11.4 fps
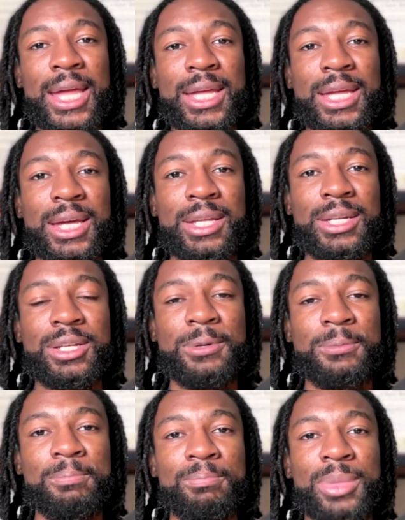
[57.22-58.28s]
And
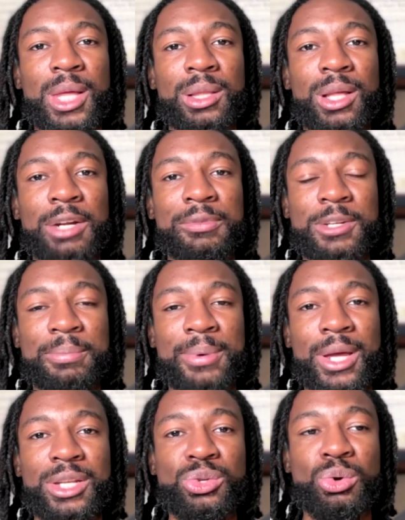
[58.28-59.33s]
a lot of it
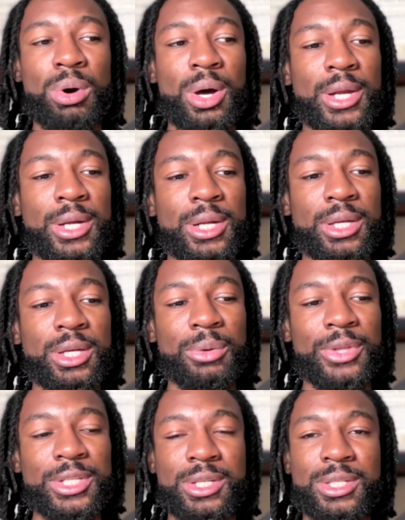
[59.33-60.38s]
depends on,
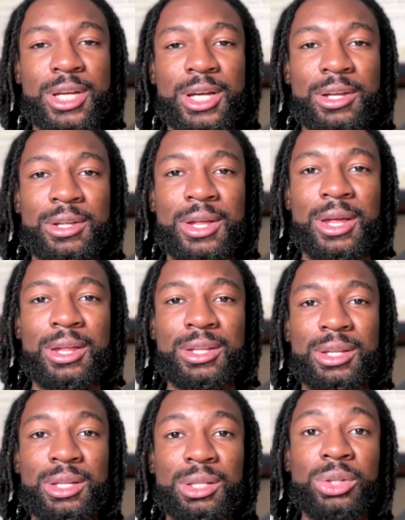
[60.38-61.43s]
this is
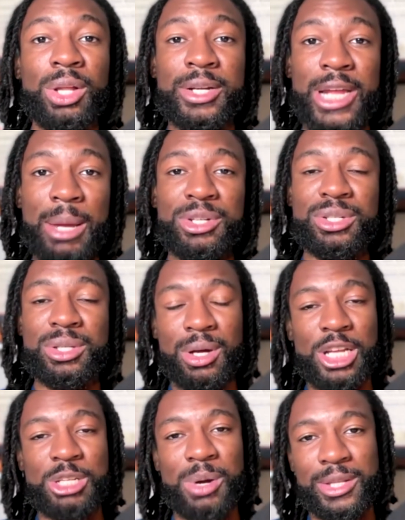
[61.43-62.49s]
lung damage
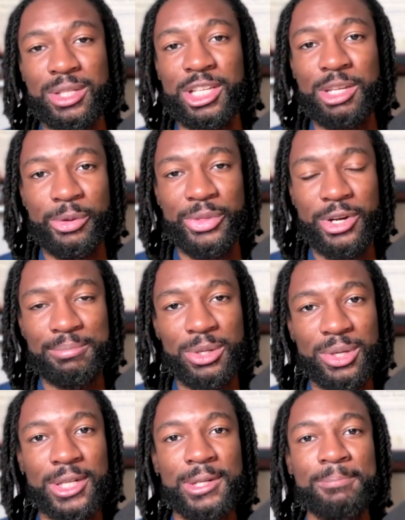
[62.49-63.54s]
caused by the
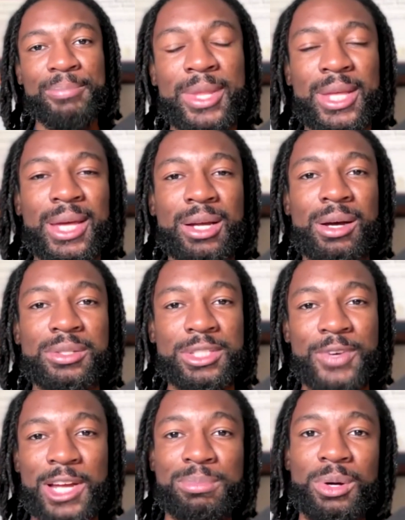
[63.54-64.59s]
chemotherapeutic. It causes
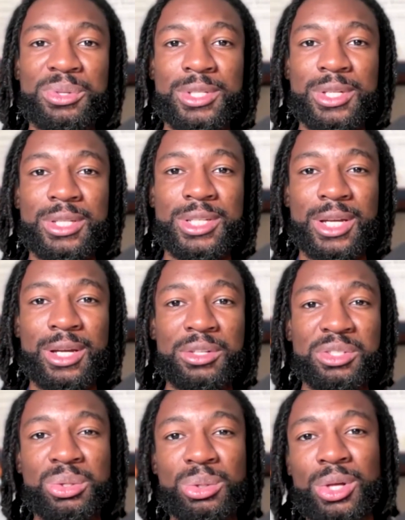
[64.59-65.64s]
fibrosis. It
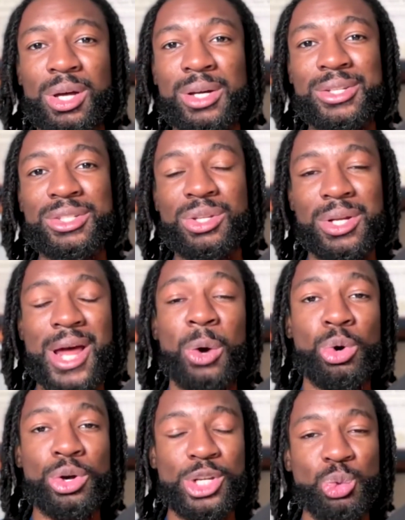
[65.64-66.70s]
causes your lungs to not
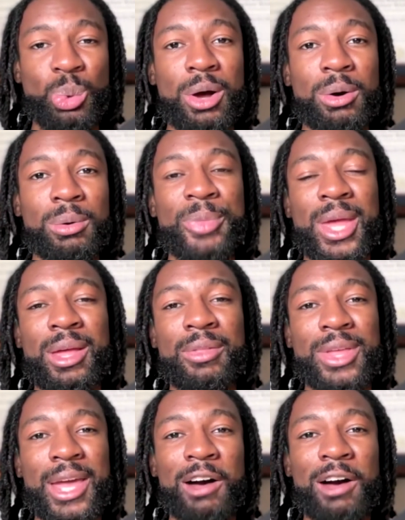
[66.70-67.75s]
work as well.
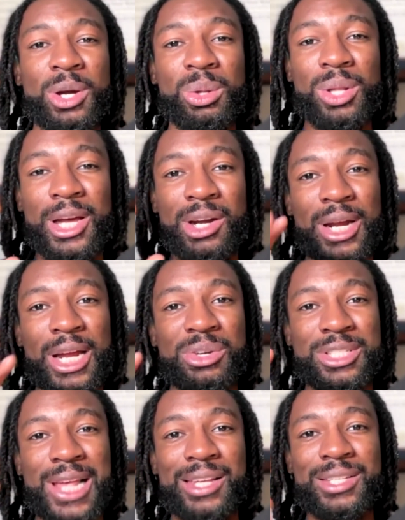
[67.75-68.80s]
The alveoli or air
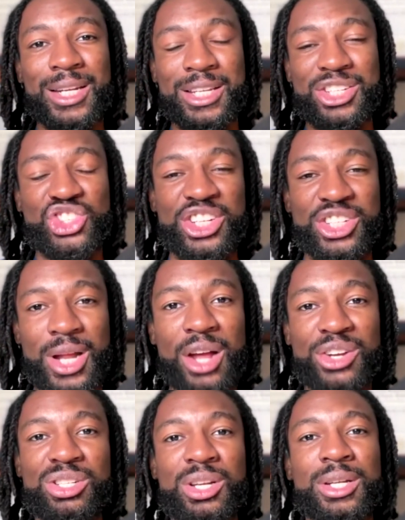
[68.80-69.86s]
sacs that exchange the
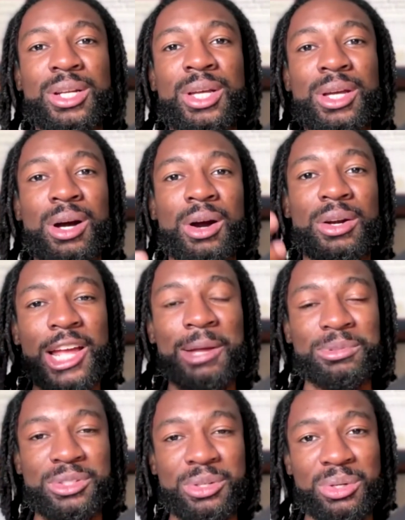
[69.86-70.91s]
oxygen aren't
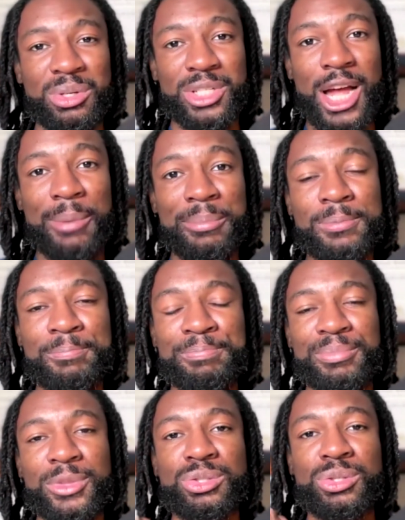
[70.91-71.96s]
able to do their jobs.
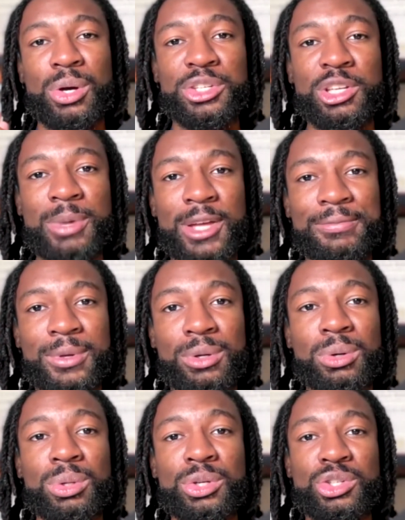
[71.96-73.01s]
So you may
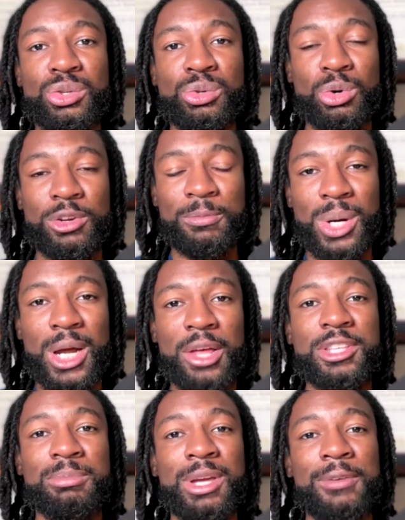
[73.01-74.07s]
feel short of
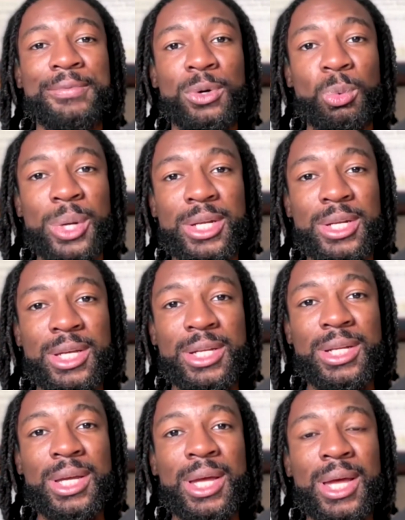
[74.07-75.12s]
breath. You may feel
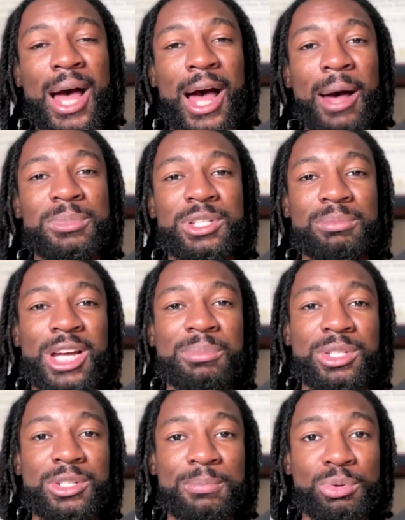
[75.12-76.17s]
winded.
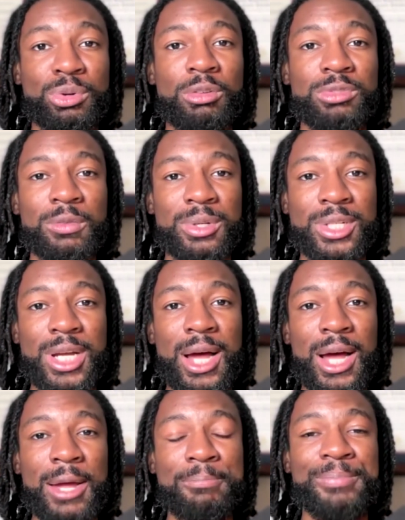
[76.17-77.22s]
Sometimes this improves over
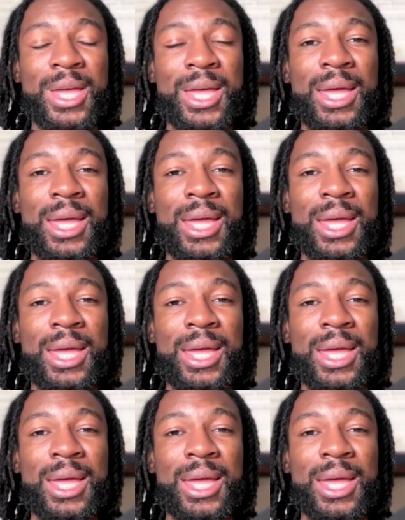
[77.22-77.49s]
time.